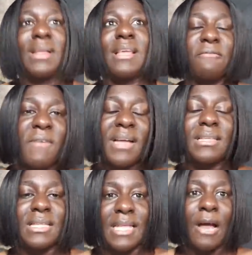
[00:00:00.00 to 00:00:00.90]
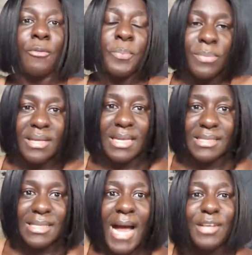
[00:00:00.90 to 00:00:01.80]
And then finally now,
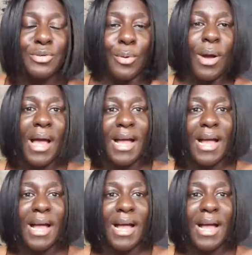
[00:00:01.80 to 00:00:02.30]
there's Thato,